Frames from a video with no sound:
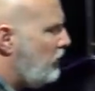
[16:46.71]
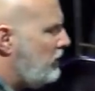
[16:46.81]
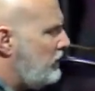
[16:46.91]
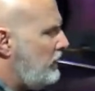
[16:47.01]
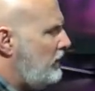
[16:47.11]

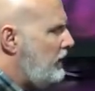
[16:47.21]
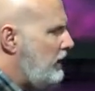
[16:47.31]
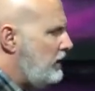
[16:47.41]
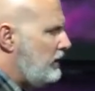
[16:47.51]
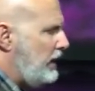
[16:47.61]
We'll,
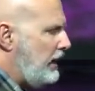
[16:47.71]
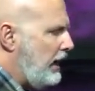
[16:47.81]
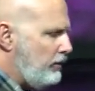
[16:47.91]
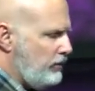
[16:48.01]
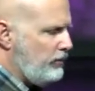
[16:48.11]
uh,
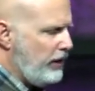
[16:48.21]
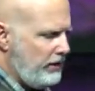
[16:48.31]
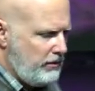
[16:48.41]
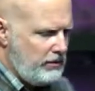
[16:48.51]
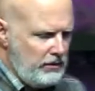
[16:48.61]
I would
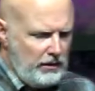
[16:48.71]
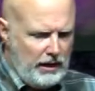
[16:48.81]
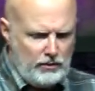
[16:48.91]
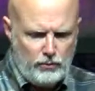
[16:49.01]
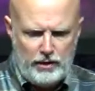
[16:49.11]
rather,
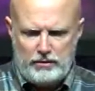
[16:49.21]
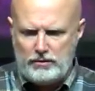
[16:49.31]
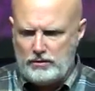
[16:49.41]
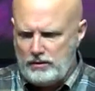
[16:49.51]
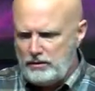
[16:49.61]
I'd
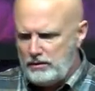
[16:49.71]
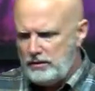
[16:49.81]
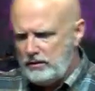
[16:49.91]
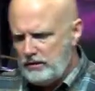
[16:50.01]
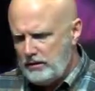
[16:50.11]
rather
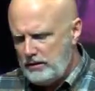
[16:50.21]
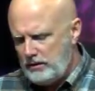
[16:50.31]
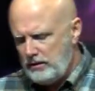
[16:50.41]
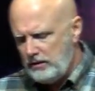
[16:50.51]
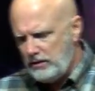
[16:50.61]
uh,
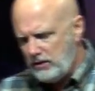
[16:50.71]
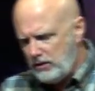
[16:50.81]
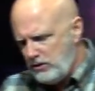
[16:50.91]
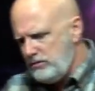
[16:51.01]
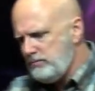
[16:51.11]
uh
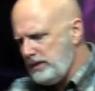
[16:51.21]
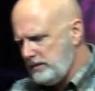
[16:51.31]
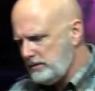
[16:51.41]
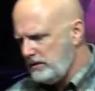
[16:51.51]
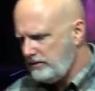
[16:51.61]
cocoon
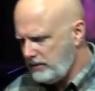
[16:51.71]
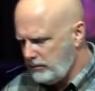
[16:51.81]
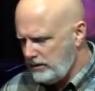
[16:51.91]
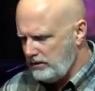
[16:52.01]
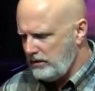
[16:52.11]
myself,
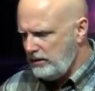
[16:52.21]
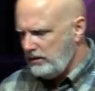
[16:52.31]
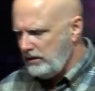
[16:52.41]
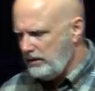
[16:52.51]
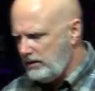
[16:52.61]
I'd rather
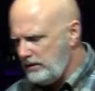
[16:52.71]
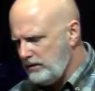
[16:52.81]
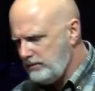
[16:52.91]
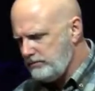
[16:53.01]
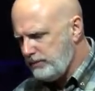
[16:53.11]
uh,
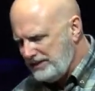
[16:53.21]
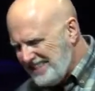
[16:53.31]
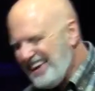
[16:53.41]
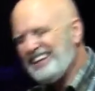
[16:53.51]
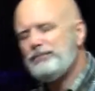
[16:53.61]
um,
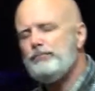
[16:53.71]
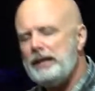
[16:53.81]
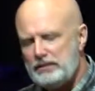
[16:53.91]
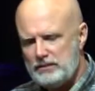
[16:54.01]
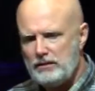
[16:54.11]
protect
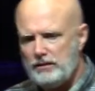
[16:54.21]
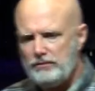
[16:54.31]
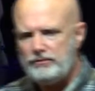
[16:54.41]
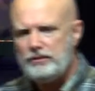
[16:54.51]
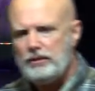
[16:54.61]

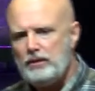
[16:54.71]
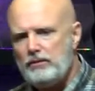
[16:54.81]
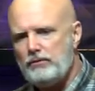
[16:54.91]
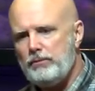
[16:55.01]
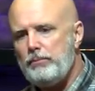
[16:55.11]
myself
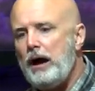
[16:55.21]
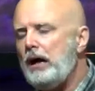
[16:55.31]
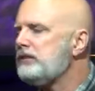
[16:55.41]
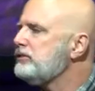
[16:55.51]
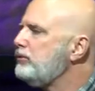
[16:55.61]
from
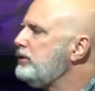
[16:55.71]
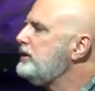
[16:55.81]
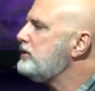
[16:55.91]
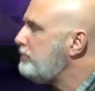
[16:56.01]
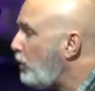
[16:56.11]
possible
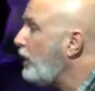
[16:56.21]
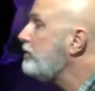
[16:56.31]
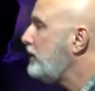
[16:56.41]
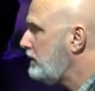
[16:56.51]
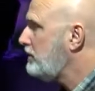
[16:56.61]

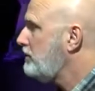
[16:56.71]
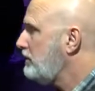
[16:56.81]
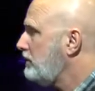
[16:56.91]
disappointment